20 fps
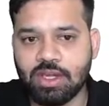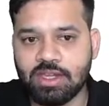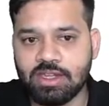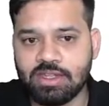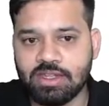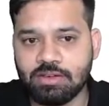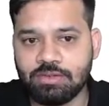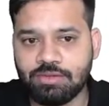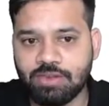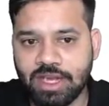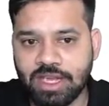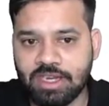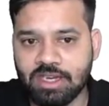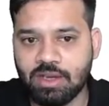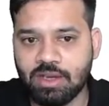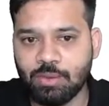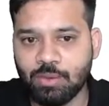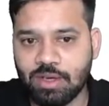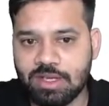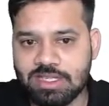The final
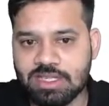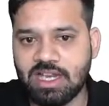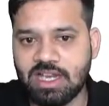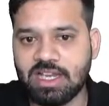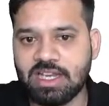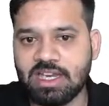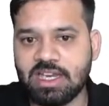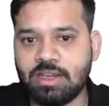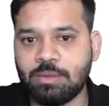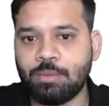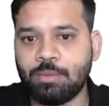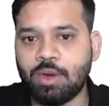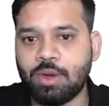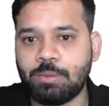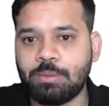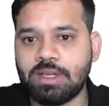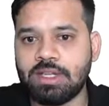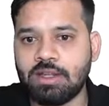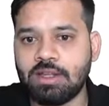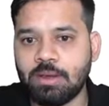was held at
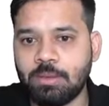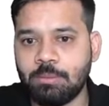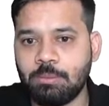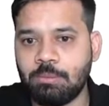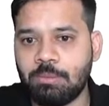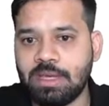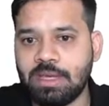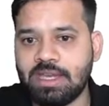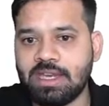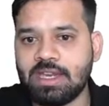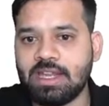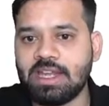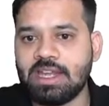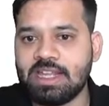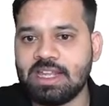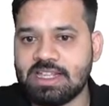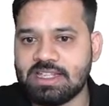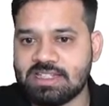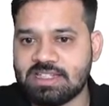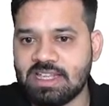Mohammed bin
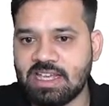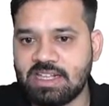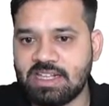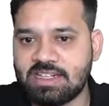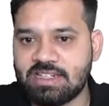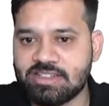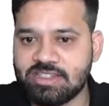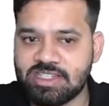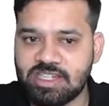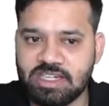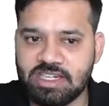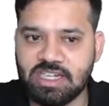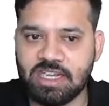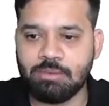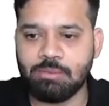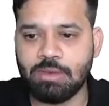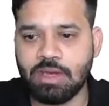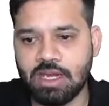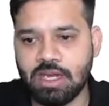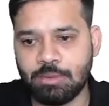Zayed Stadium,
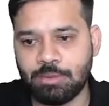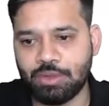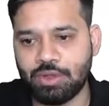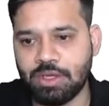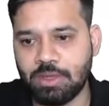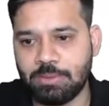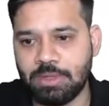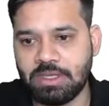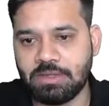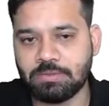Abu Dhabi.